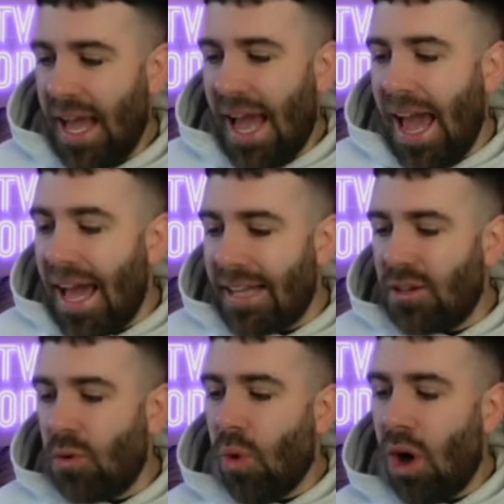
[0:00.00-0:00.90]
And
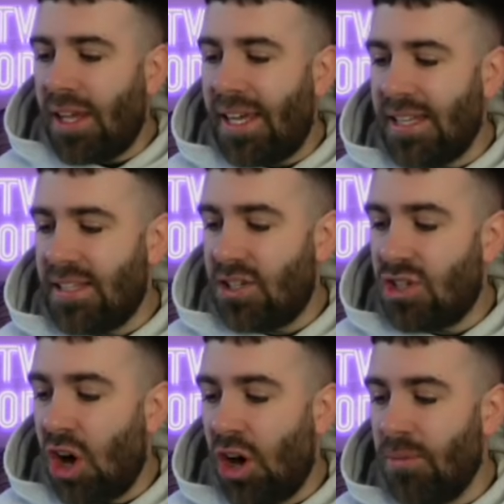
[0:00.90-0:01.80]
Watkins at
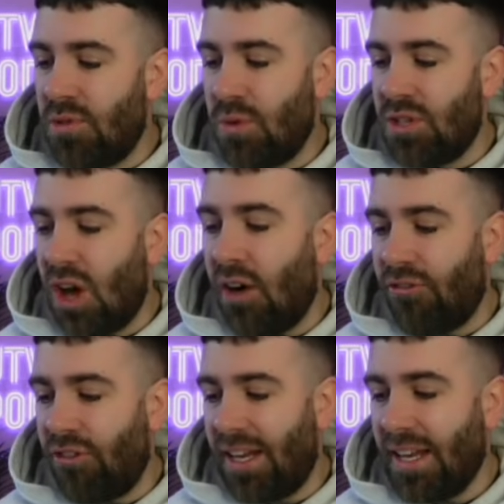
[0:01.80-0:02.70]
times was
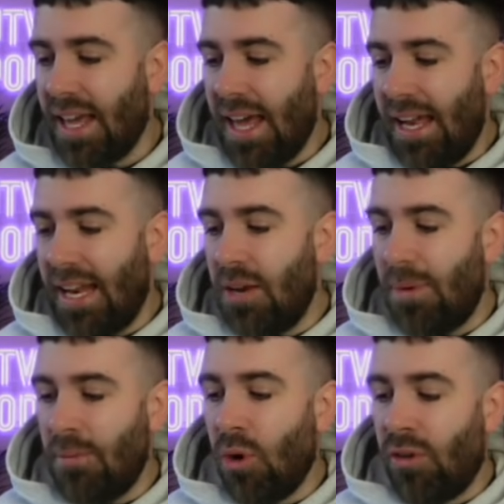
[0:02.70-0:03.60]
offering a little
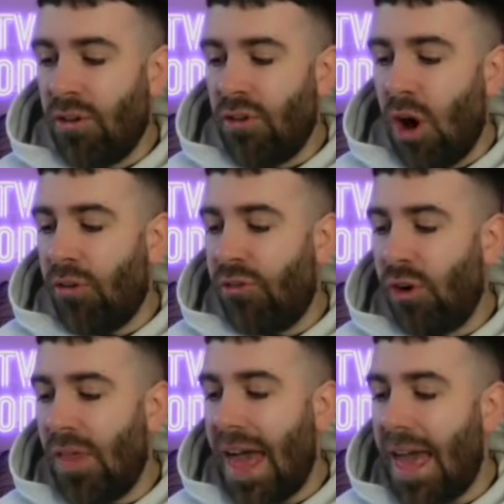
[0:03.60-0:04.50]
bit more of a role through
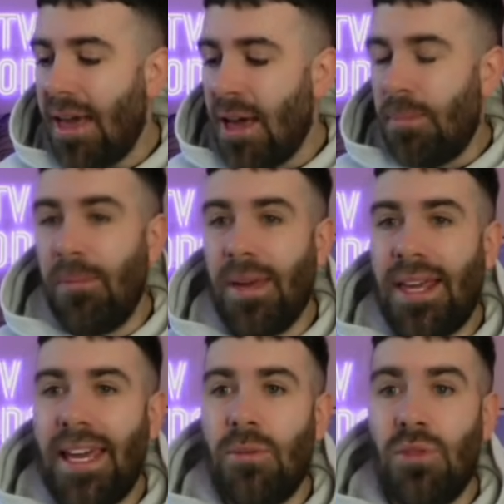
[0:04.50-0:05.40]
there, but
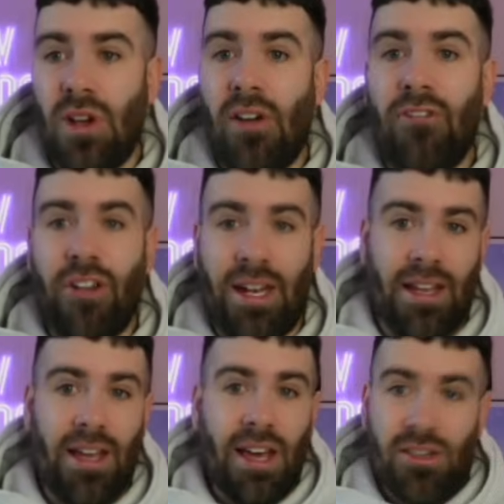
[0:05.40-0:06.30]
McGinn was offering
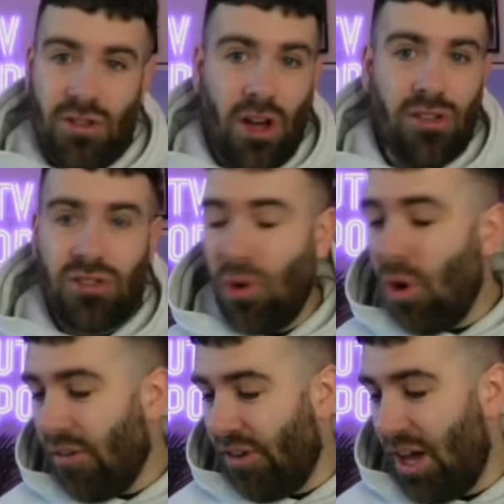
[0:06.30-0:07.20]

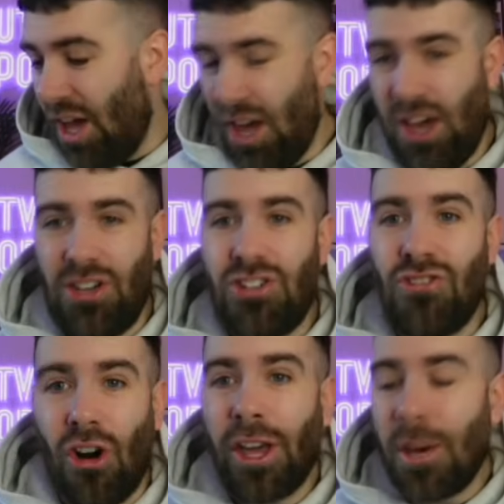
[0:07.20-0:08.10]
sort of a
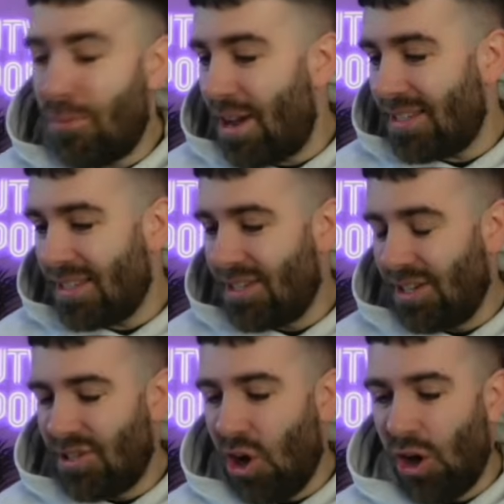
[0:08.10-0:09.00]
striker presence
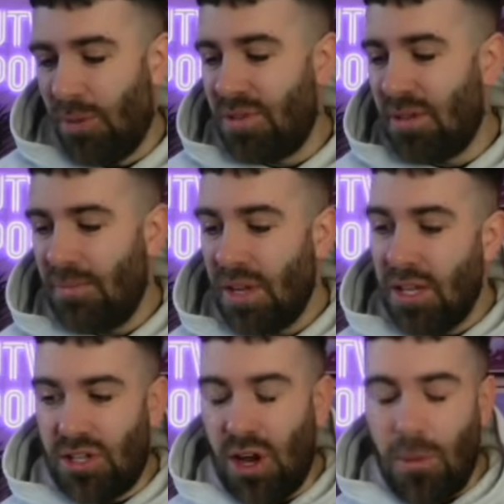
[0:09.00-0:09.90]
at times.
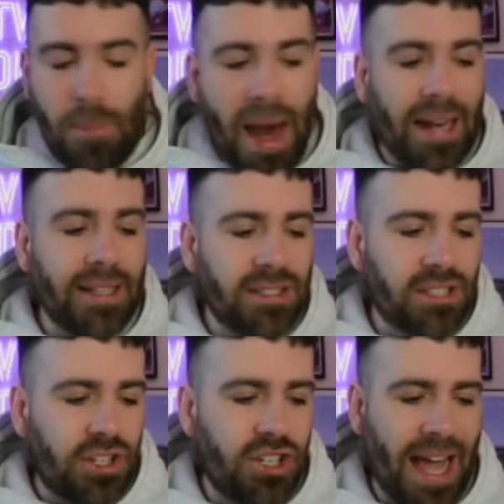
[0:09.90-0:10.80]
So balance,
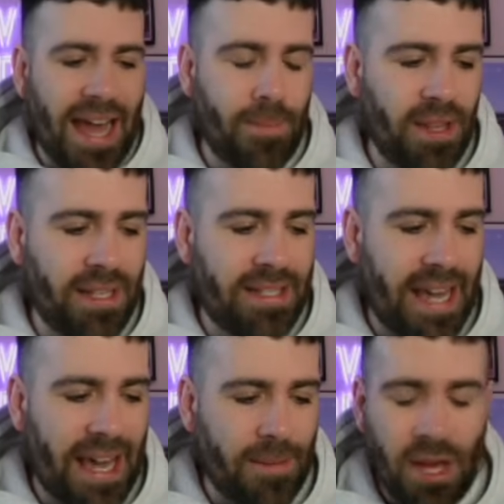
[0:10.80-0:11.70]
shape of the
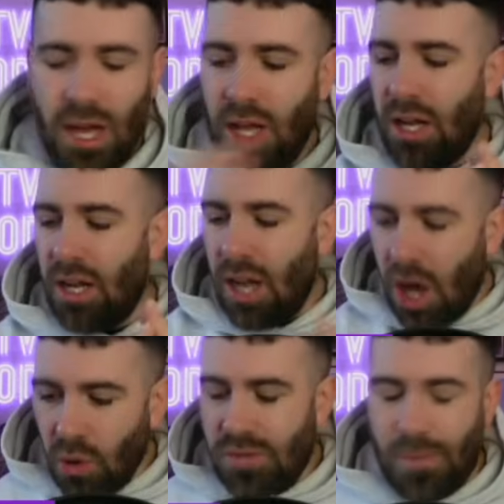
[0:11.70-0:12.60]
team,
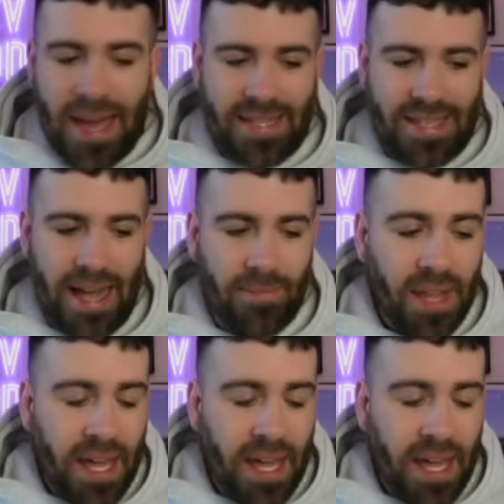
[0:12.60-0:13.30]
loads better.